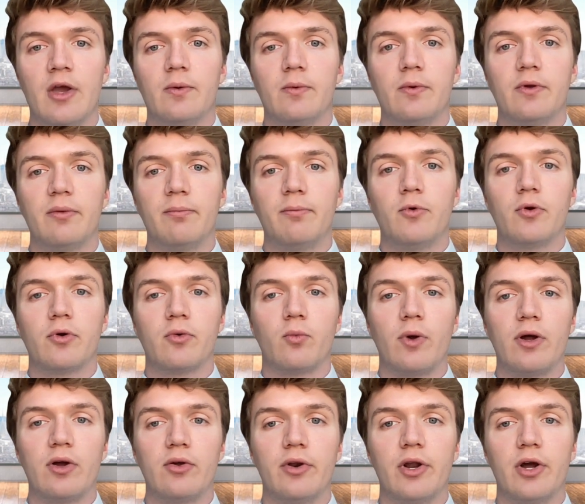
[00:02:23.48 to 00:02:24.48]
One of the more
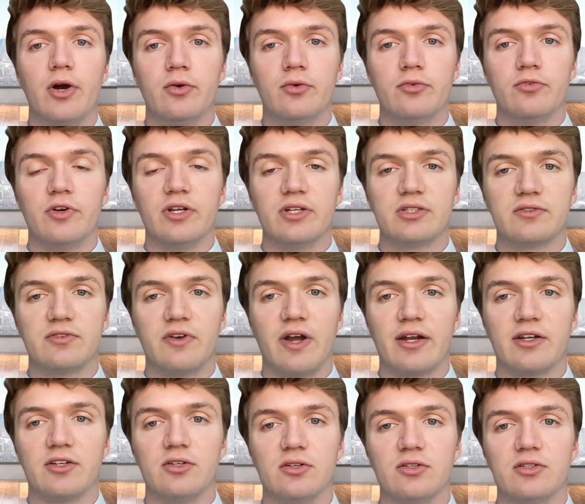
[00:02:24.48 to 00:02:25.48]
well-known risk
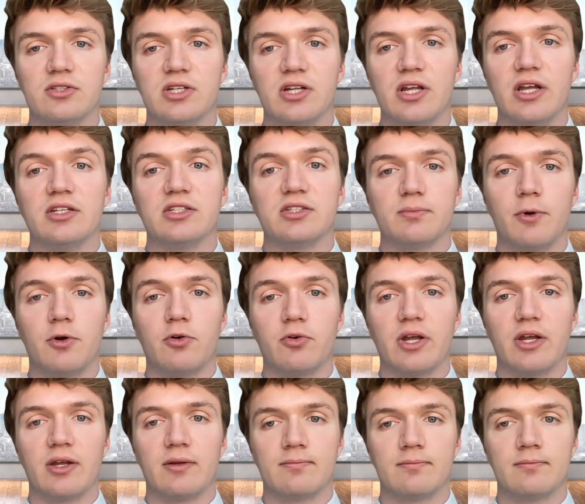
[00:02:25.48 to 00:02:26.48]
factors is
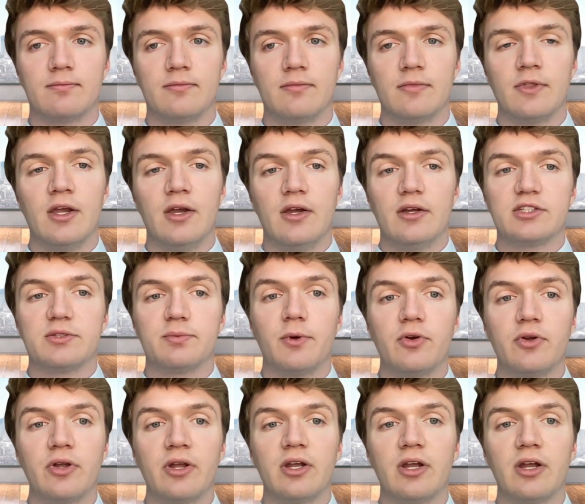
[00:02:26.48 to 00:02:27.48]
smoking.
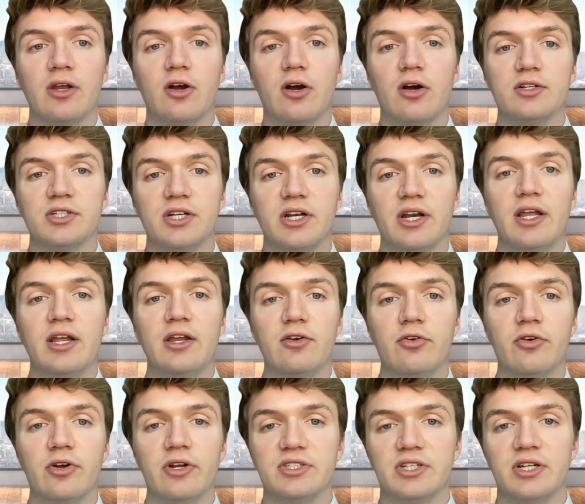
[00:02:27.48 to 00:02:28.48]
Smoking can cause an
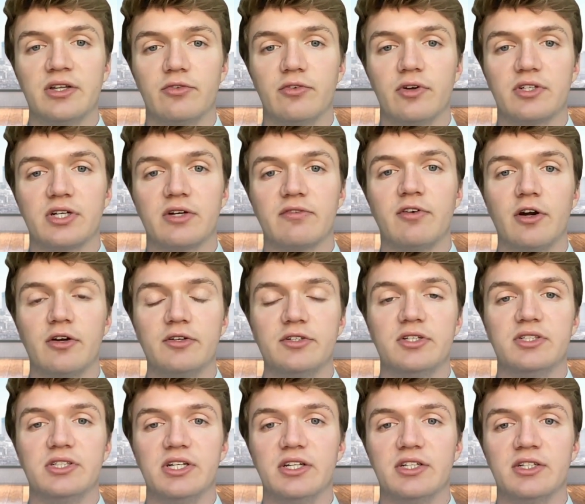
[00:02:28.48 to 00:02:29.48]
increase in the risk of heart
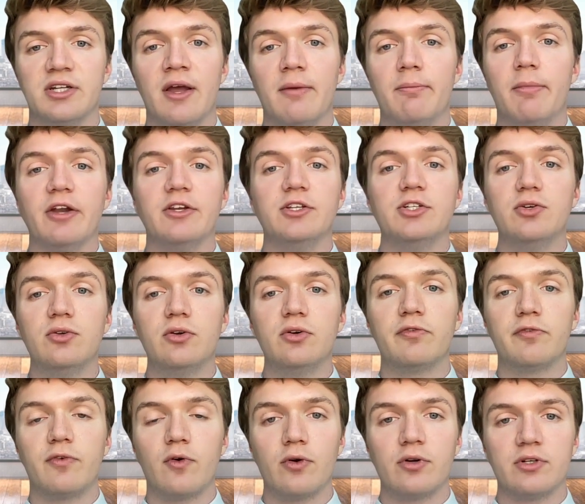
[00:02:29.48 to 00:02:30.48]
disease by 2 to
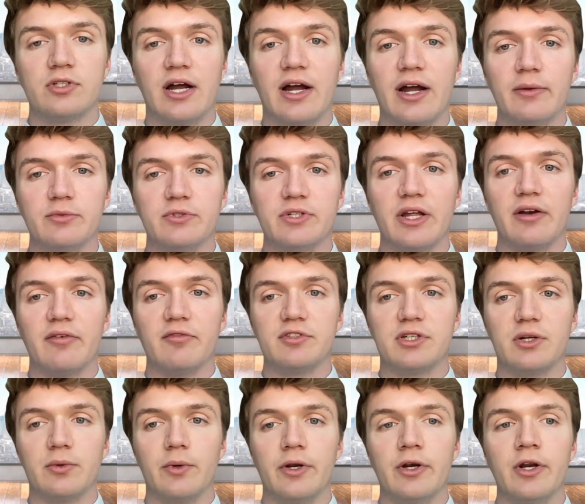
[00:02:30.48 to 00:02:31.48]
4 times that of
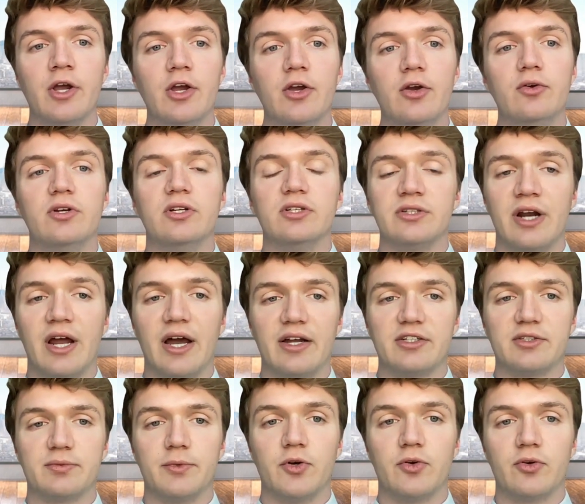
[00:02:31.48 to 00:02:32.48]
someone who does not
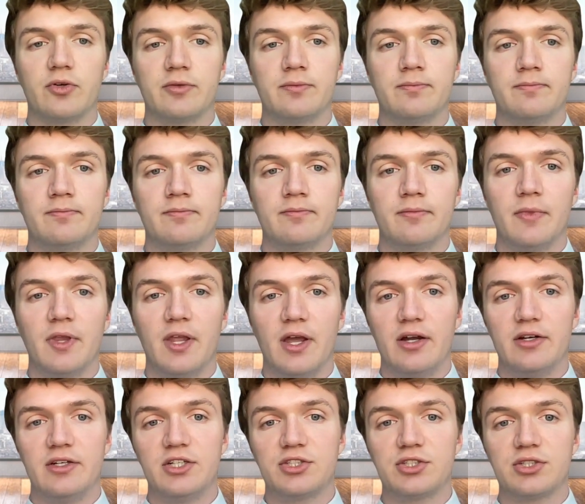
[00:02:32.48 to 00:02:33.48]
smoke.
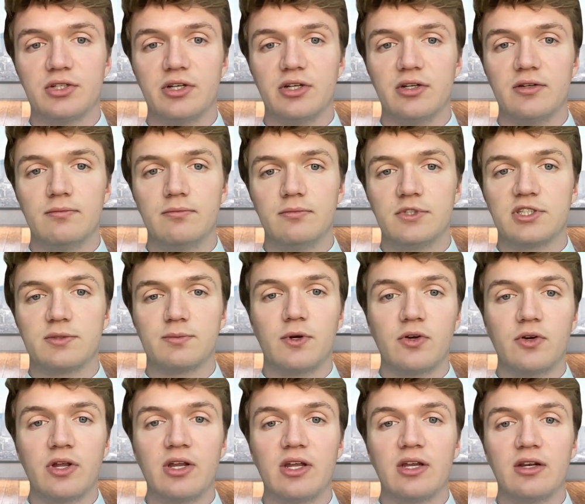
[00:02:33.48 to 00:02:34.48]
Additionally,
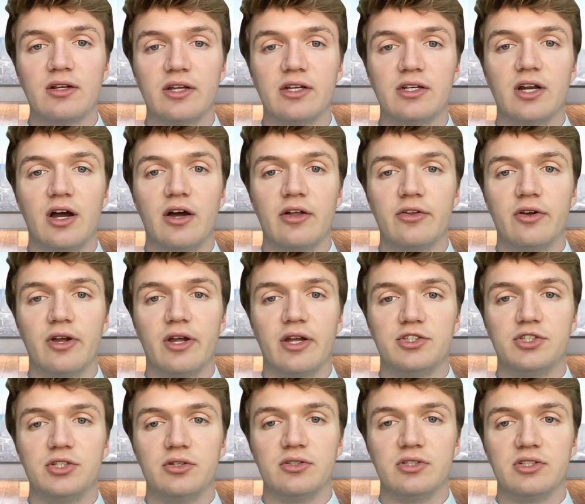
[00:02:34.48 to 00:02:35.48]
smoking can lead to other
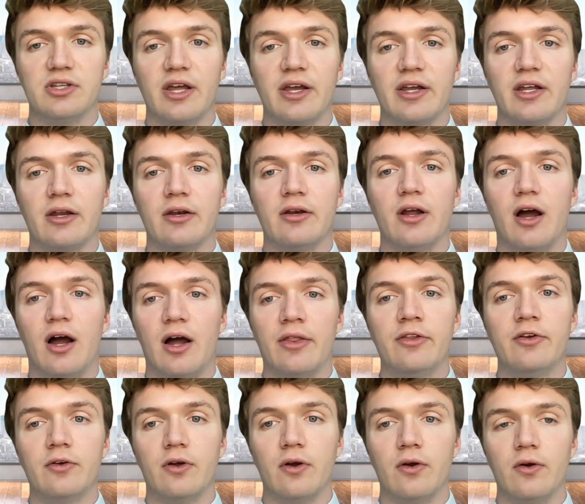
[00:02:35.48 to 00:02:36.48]
issues that can, on
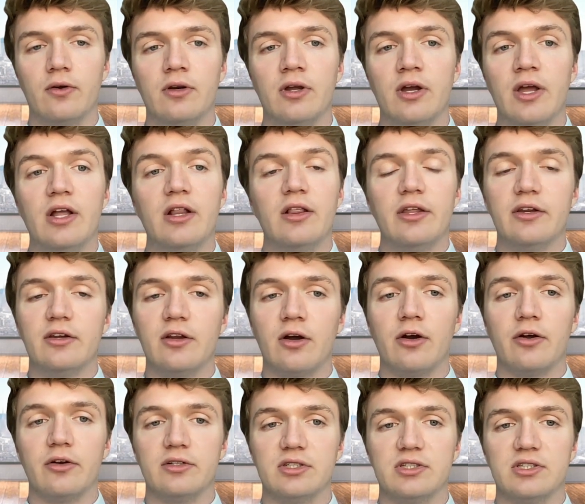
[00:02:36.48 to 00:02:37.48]
their own, lead to
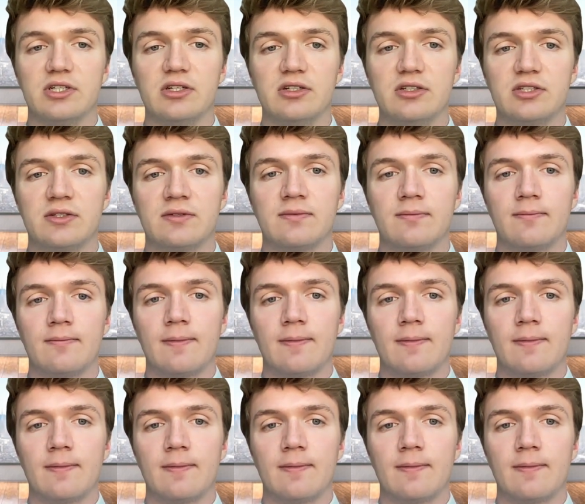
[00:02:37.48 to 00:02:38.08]
heart disease.